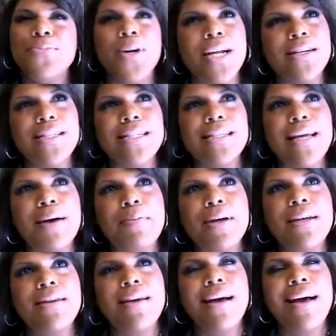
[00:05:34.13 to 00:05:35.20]
What else has
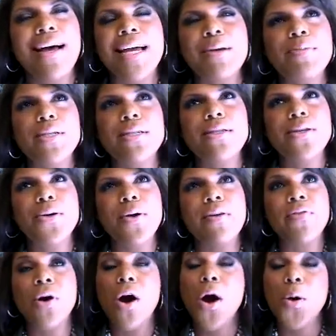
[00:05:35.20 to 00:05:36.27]
happened? I'm just so
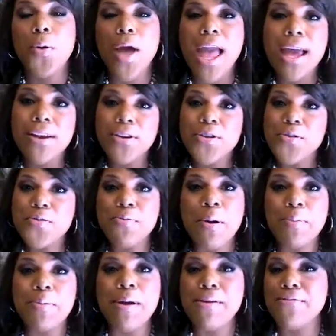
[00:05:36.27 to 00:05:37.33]
grateful. Oh, and
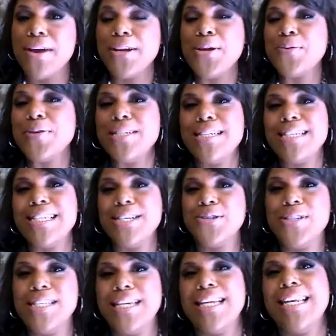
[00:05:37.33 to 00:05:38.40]
remember my friend who was just
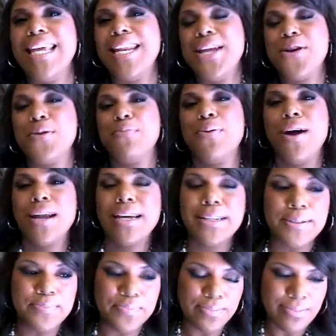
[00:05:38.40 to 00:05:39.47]
interested in getting her
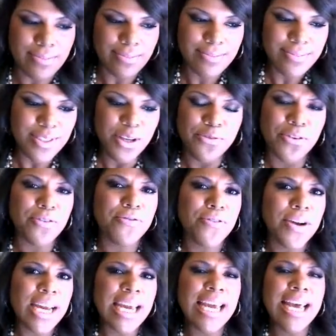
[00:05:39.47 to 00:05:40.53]
product for
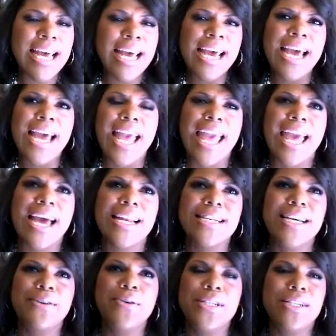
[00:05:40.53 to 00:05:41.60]
free,
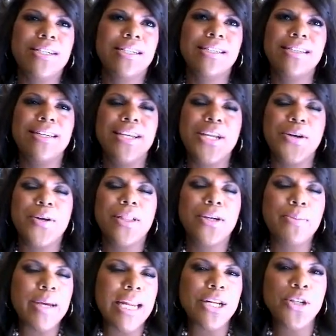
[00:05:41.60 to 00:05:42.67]
and was just a
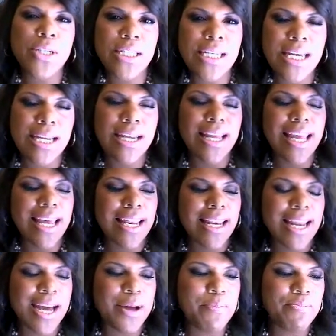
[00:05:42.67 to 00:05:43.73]
little bit interested in